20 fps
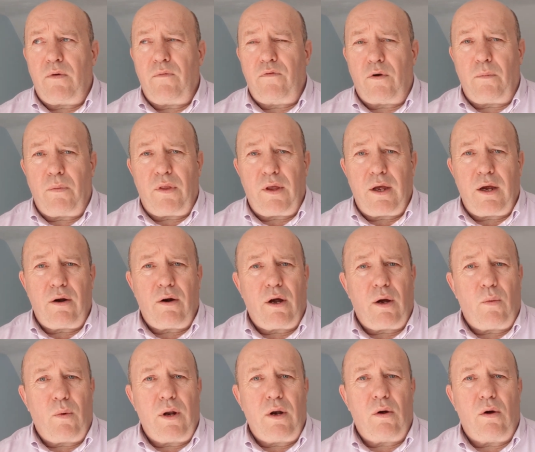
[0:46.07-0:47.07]
From there
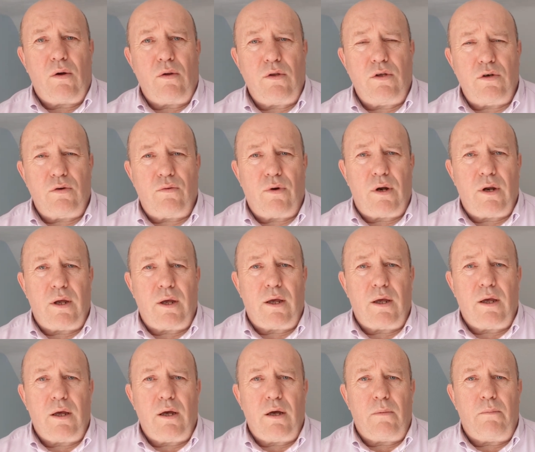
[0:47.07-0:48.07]
I went on to
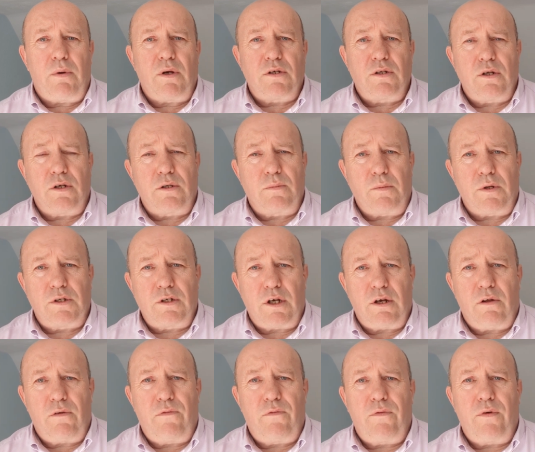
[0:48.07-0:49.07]
running a business
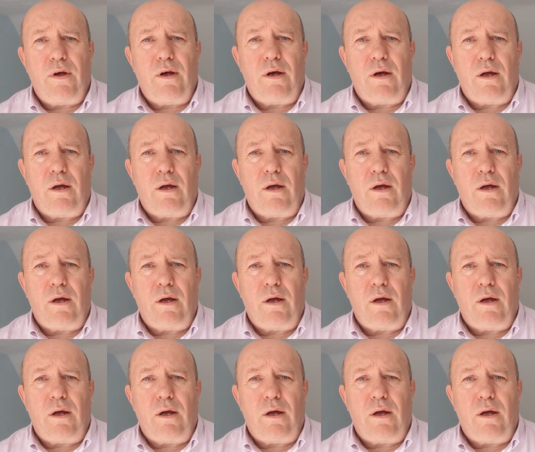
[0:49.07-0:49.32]
myself,